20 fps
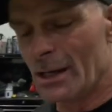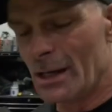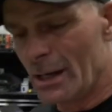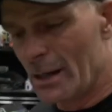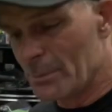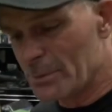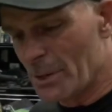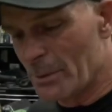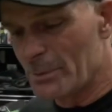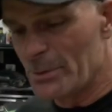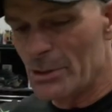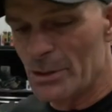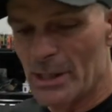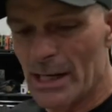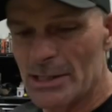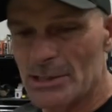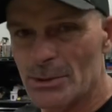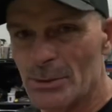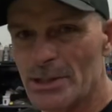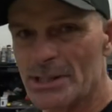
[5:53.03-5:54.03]
You
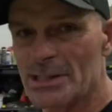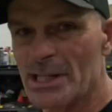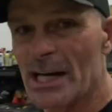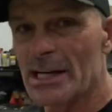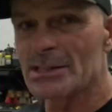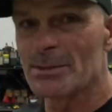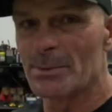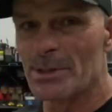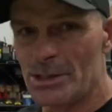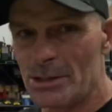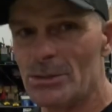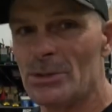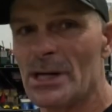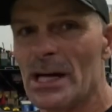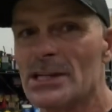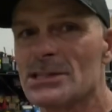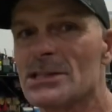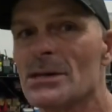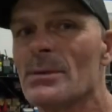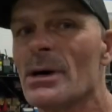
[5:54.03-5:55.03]

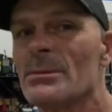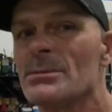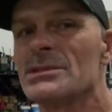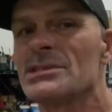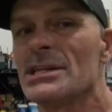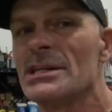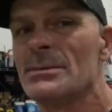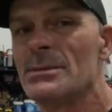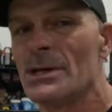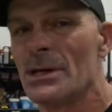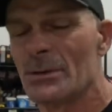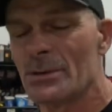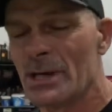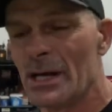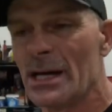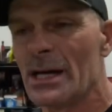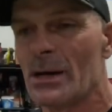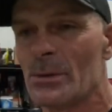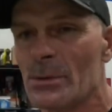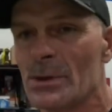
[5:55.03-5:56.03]
guys come up and see me,
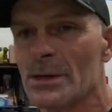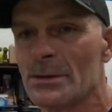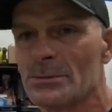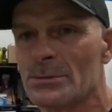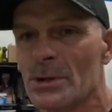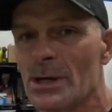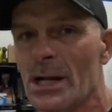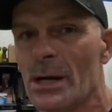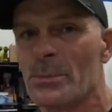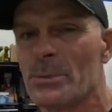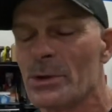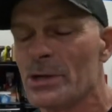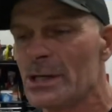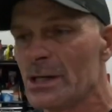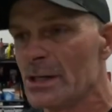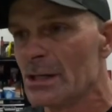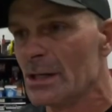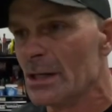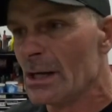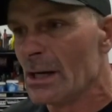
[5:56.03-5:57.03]
okay? I want to run up with
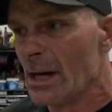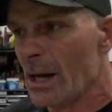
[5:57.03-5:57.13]
you.